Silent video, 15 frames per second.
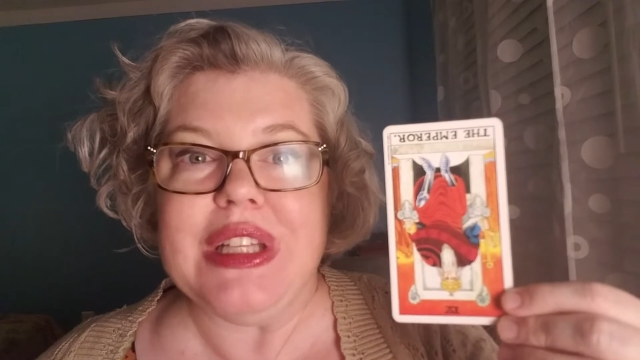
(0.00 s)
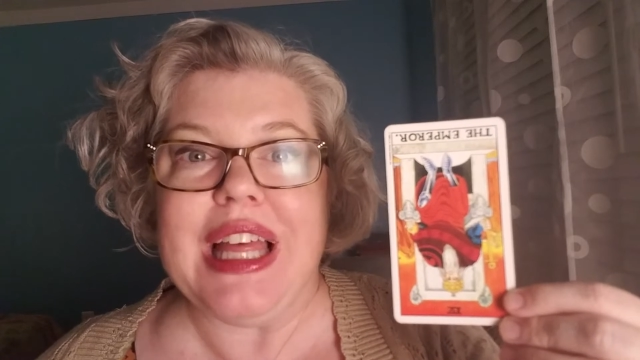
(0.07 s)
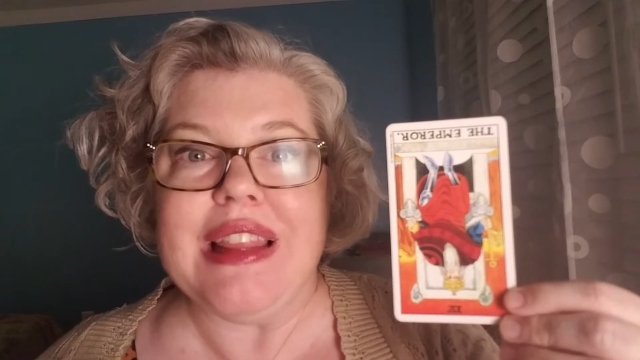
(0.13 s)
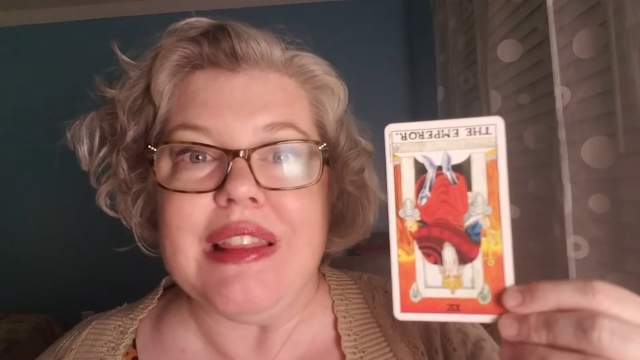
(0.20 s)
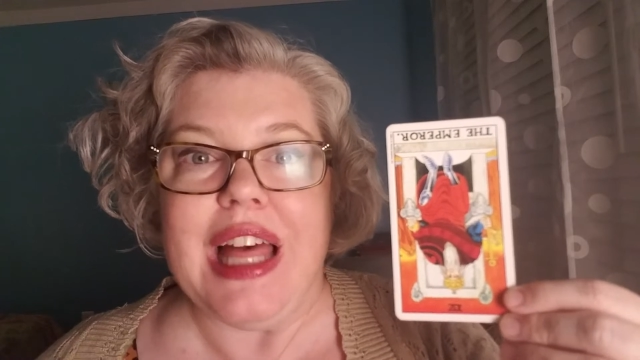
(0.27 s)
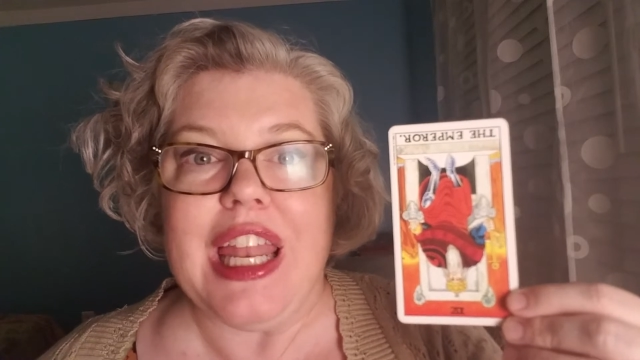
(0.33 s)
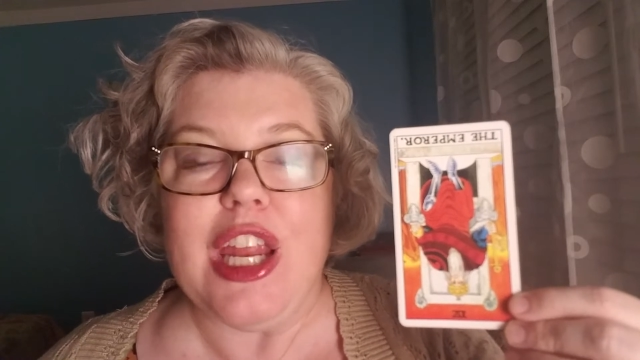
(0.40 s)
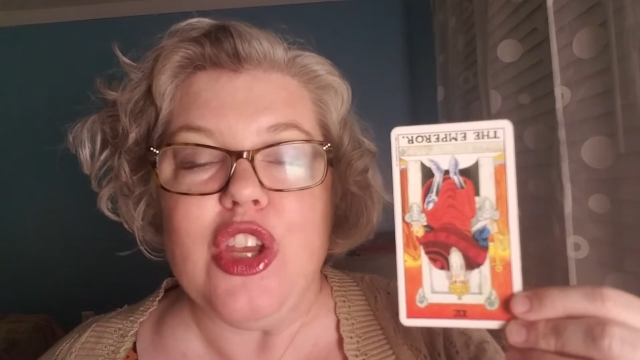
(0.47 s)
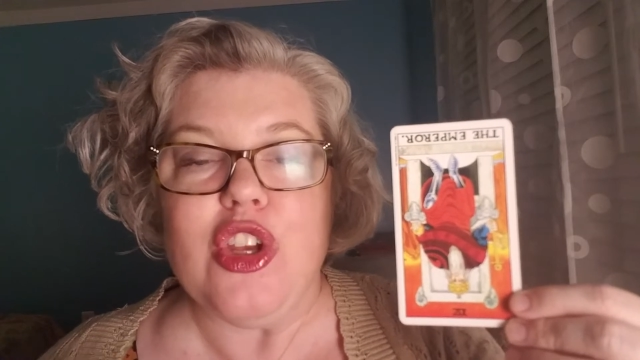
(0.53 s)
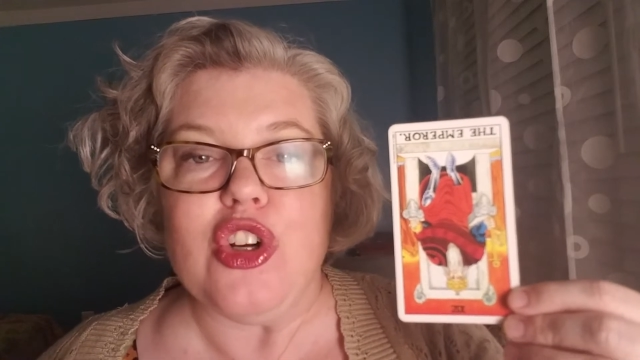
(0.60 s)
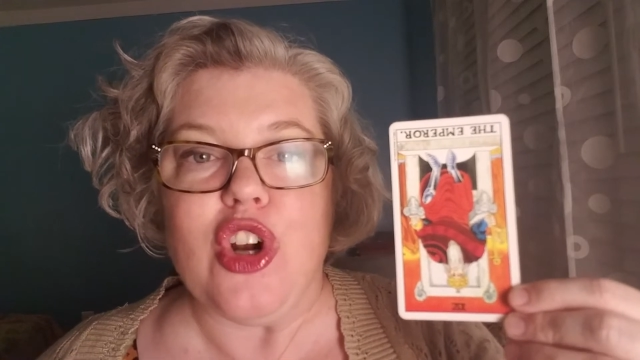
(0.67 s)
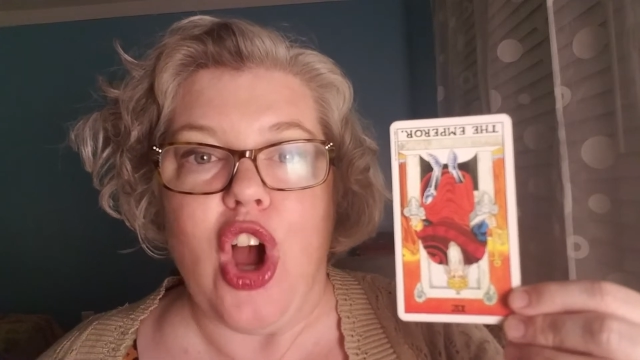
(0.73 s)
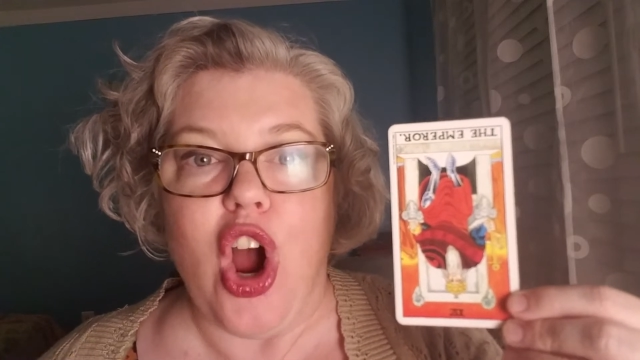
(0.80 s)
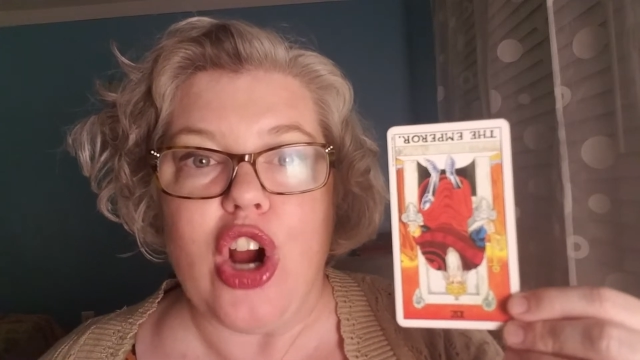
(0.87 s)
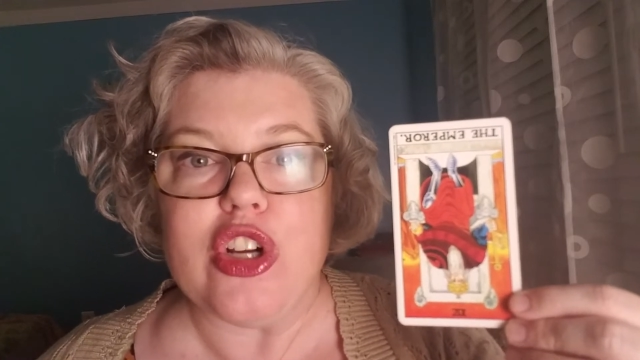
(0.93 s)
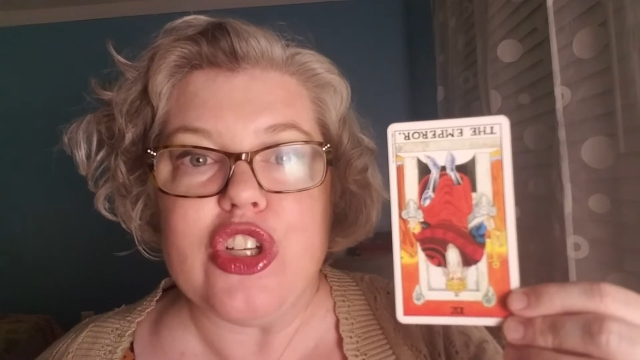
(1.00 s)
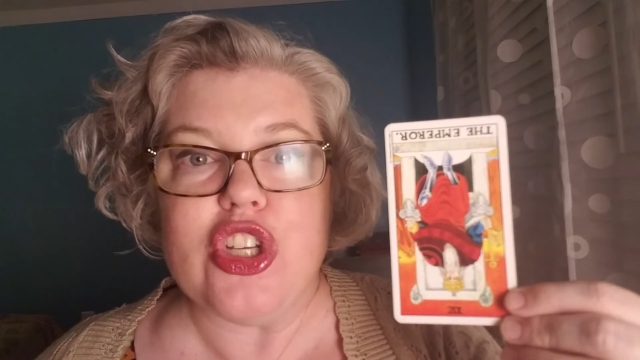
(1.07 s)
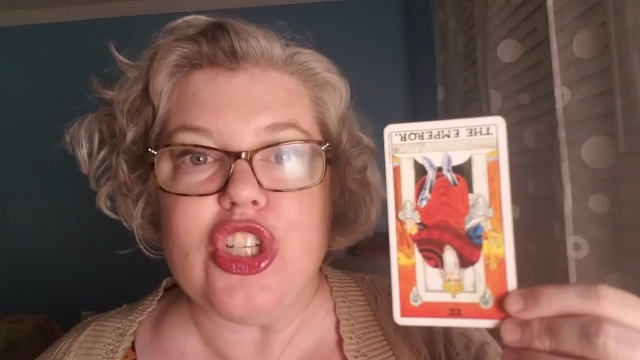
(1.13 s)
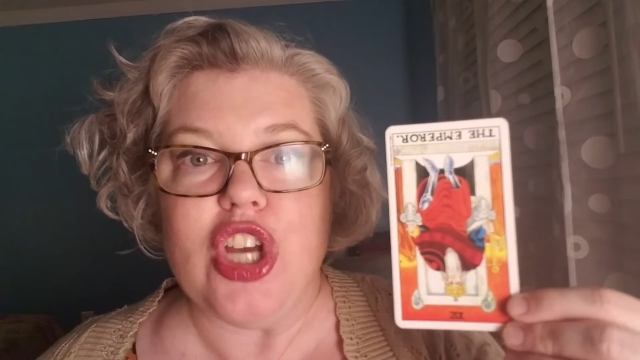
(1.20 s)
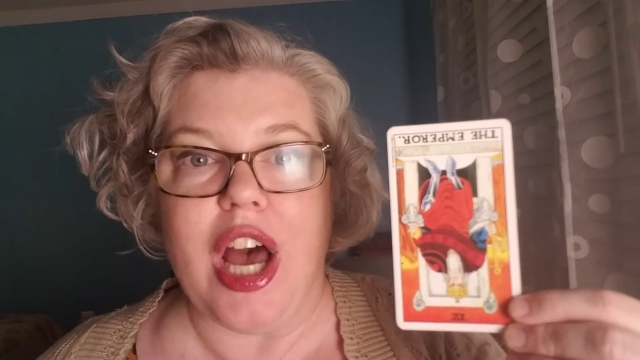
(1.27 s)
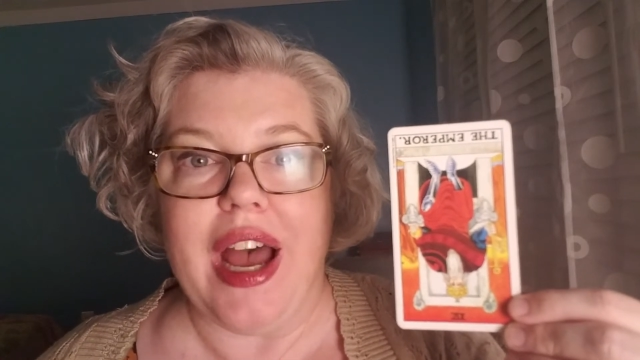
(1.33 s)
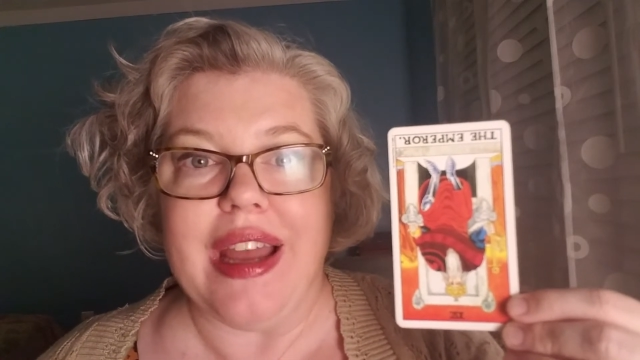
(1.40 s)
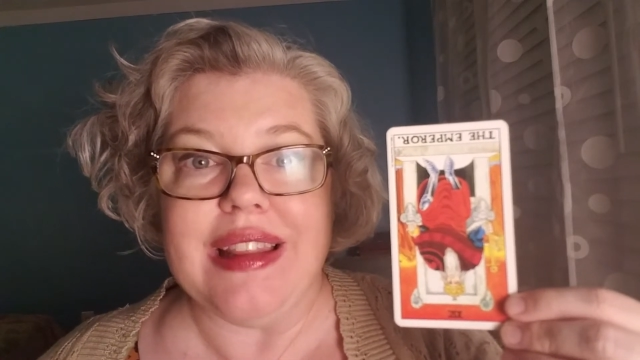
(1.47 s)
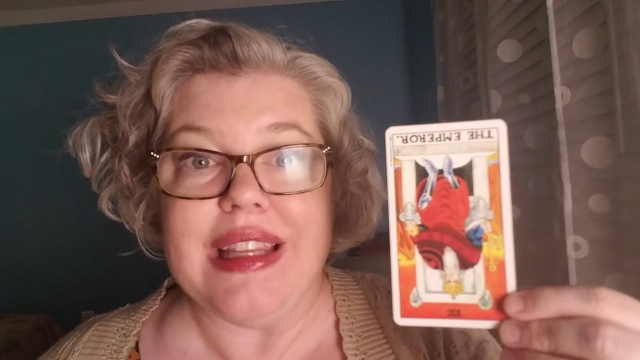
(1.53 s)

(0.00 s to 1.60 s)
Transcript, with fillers: and letting your heart shine,